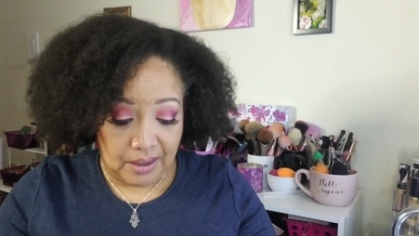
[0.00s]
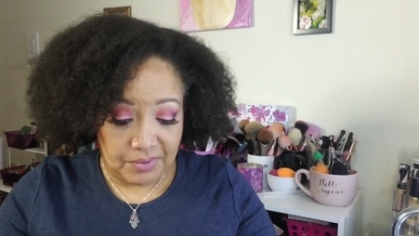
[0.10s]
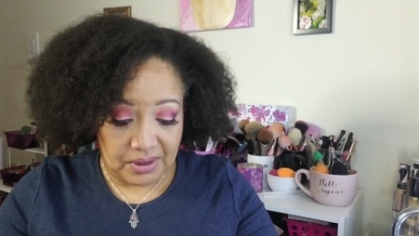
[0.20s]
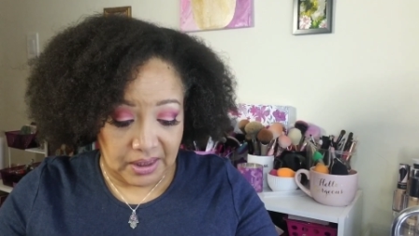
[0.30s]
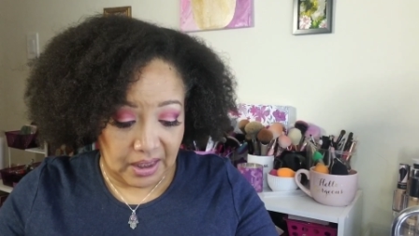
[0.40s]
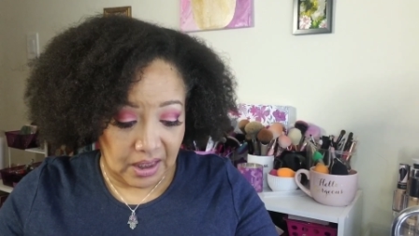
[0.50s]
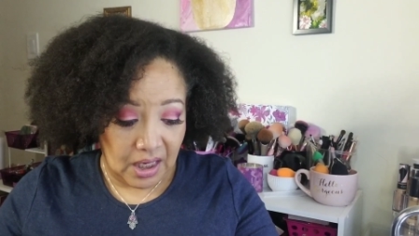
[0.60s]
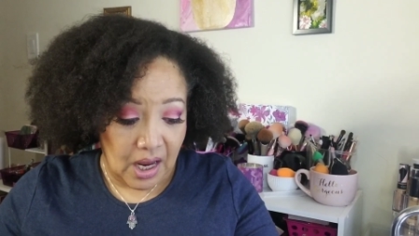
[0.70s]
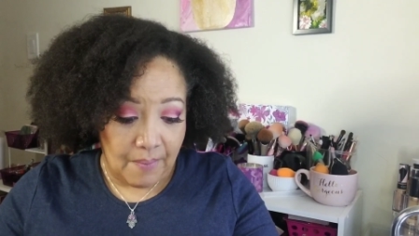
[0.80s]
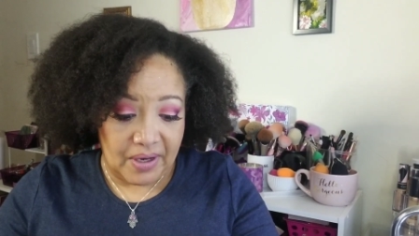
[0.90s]
I'm just saying.
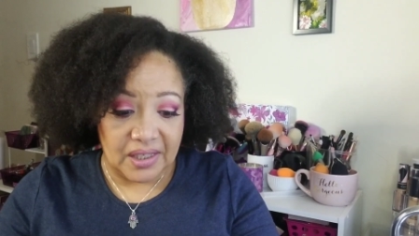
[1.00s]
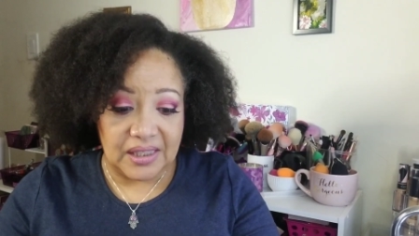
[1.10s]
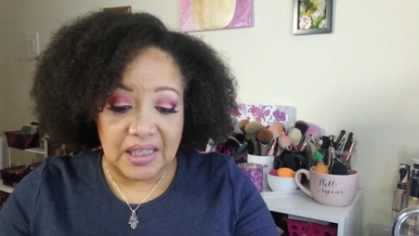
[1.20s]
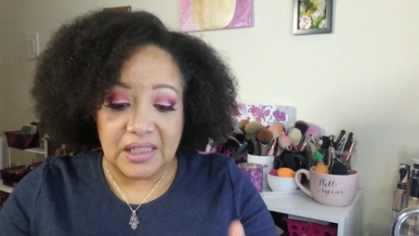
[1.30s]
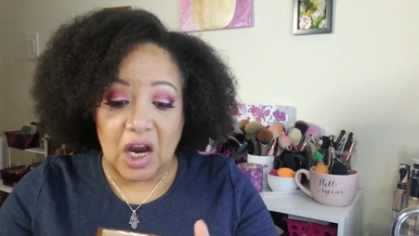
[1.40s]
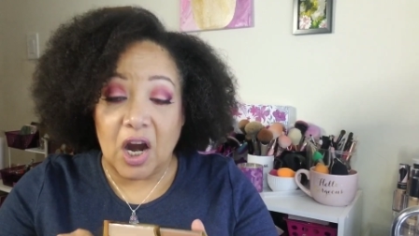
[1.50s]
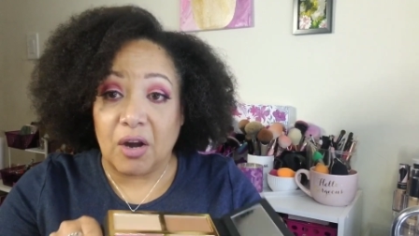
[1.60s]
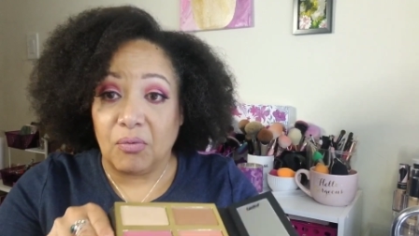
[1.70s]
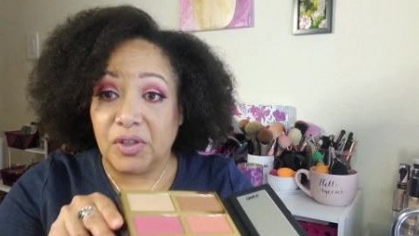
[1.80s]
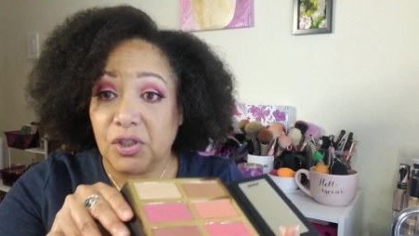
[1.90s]
Because these
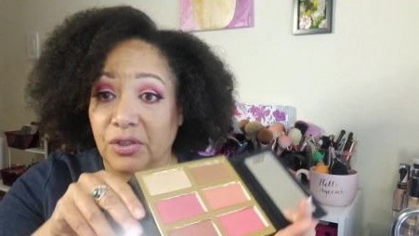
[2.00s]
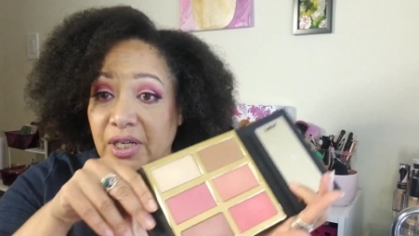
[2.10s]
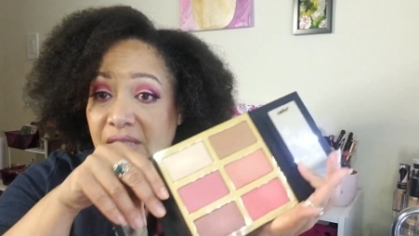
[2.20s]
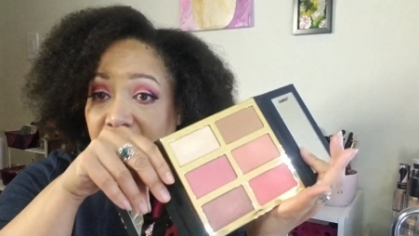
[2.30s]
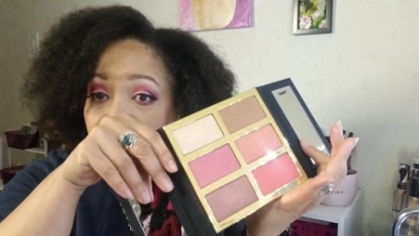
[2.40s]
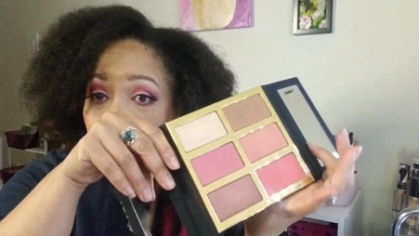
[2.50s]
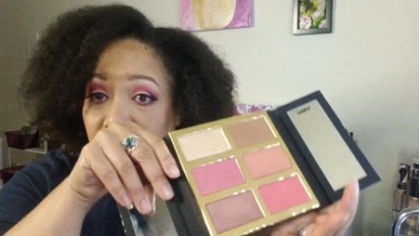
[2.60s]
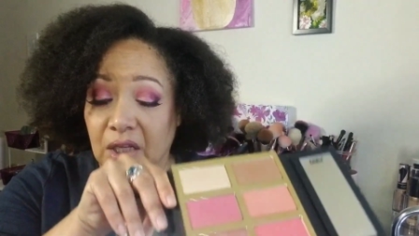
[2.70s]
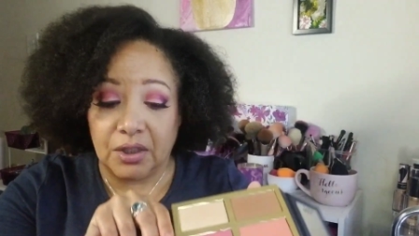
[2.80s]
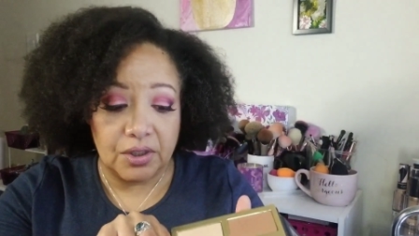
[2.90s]
are richer, intenser
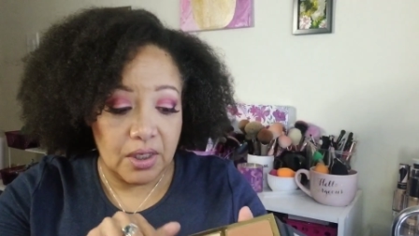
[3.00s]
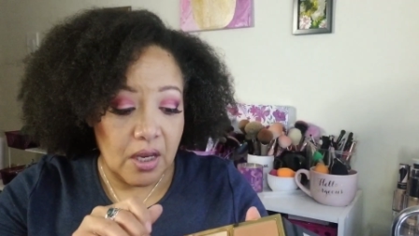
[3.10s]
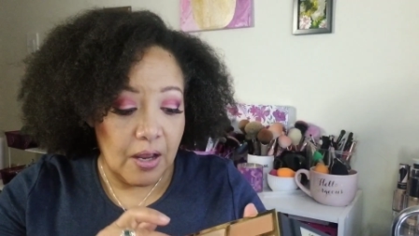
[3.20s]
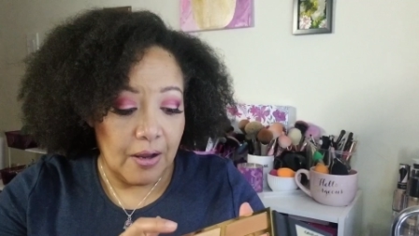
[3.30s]
colors.